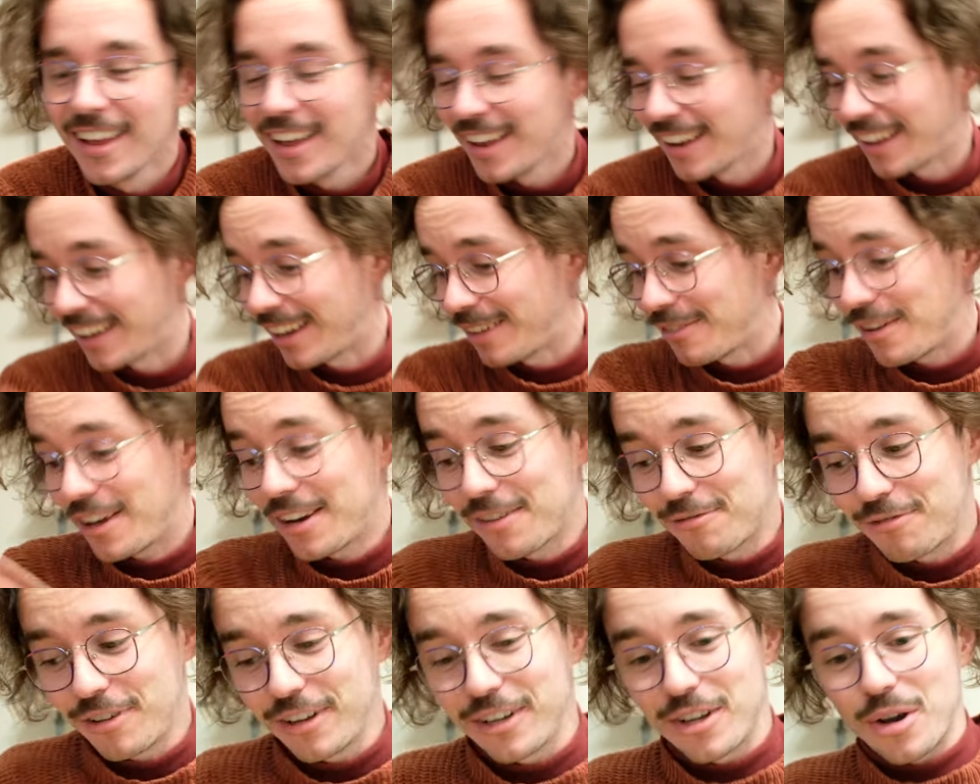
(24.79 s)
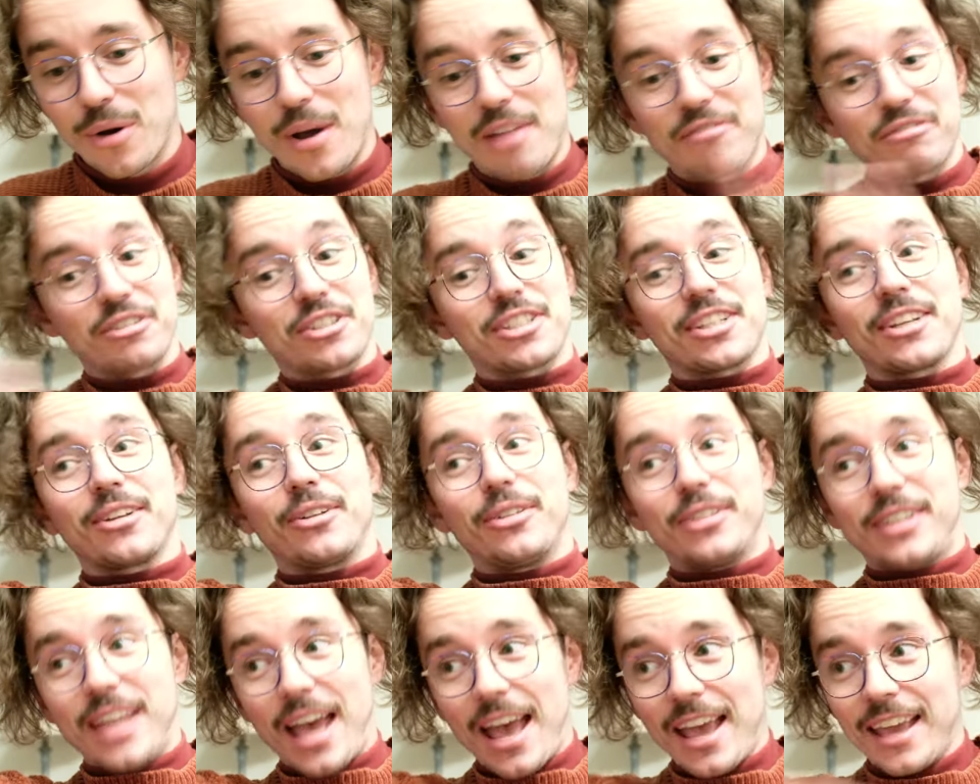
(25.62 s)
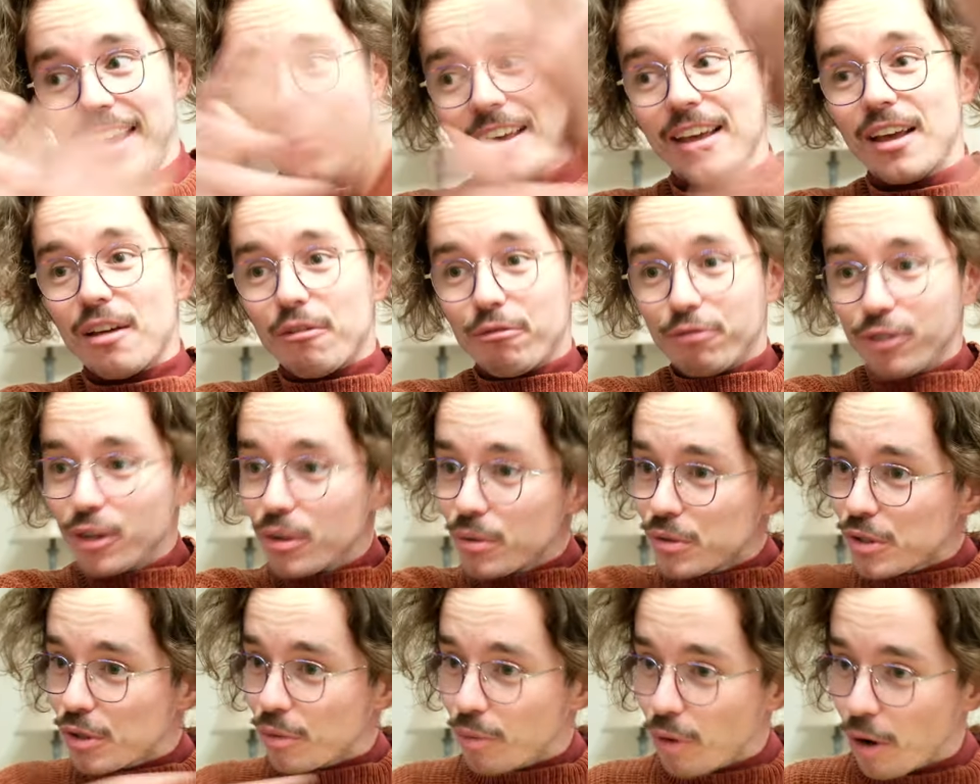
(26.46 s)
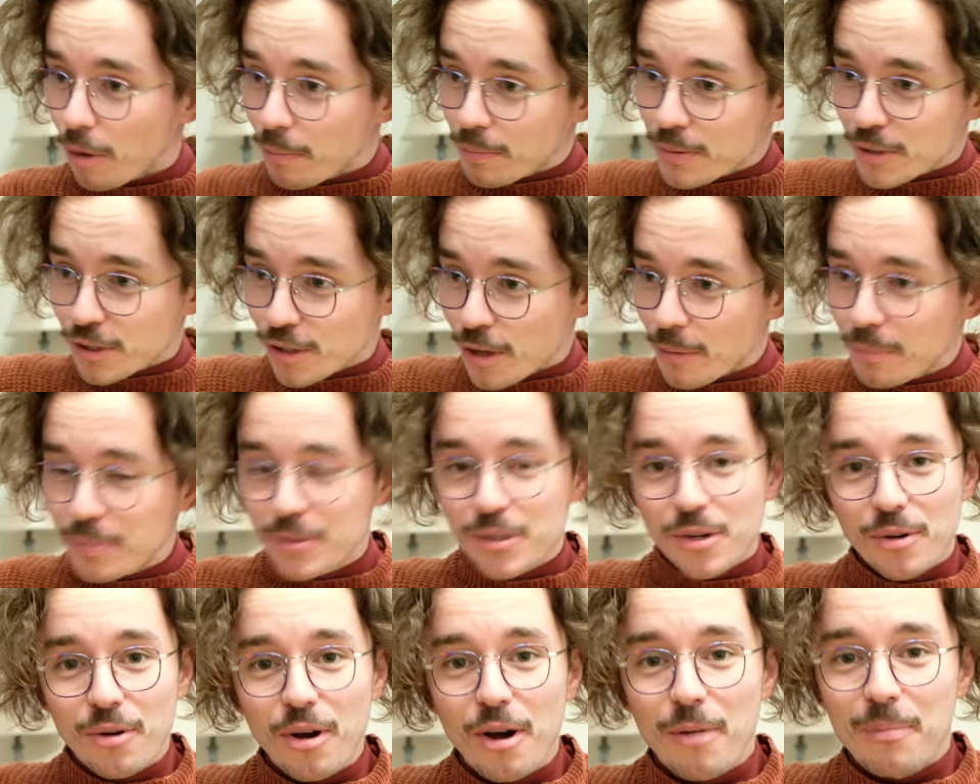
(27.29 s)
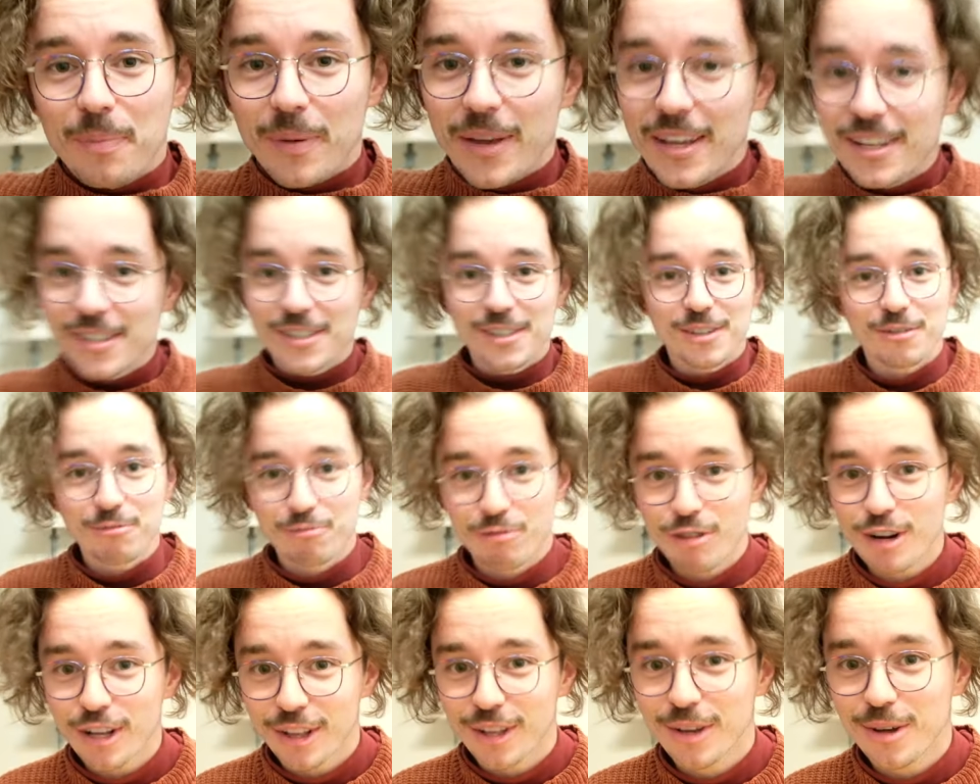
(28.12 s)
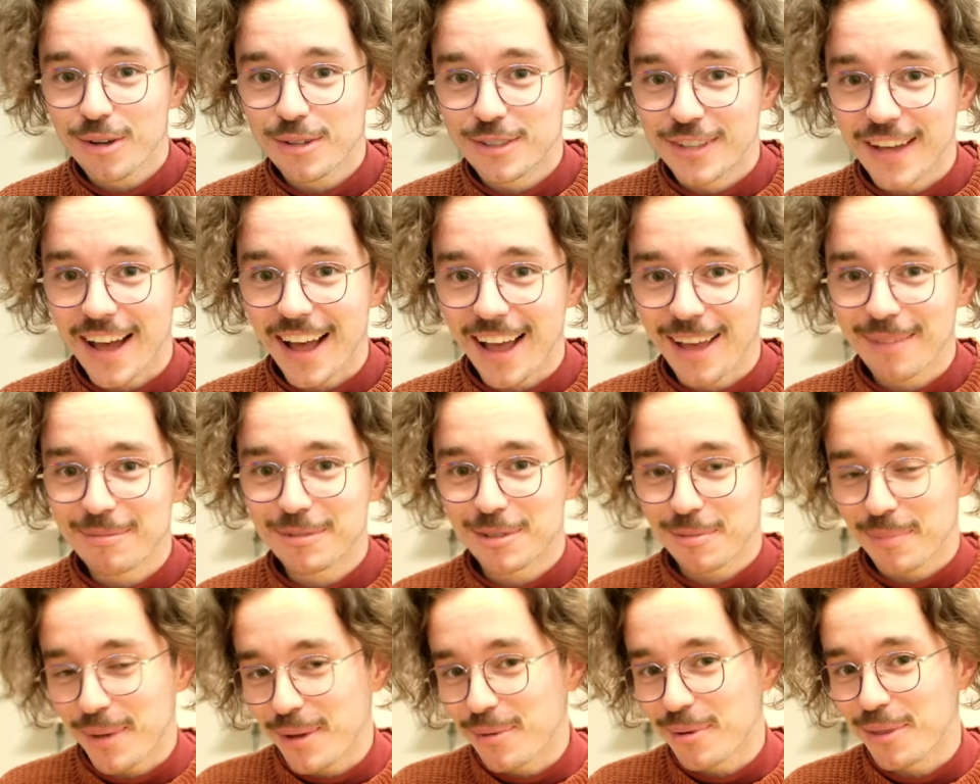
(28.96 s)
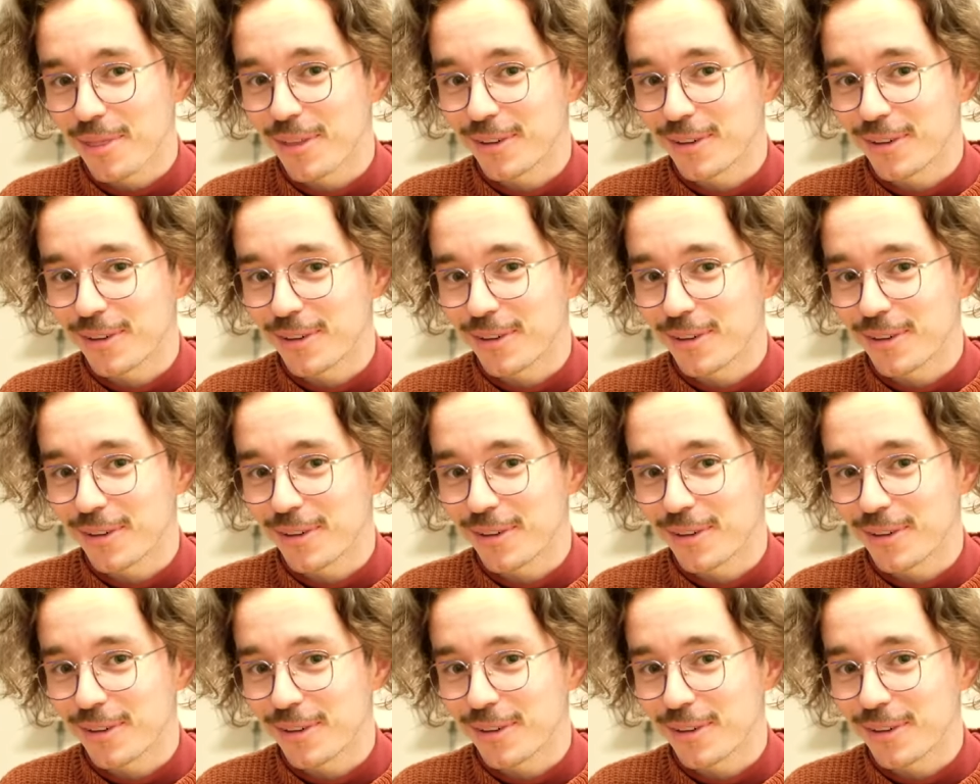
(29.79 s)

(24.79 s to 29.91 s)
Like I've had a video every single day, views are up, subs are up, it's a really good time to be with the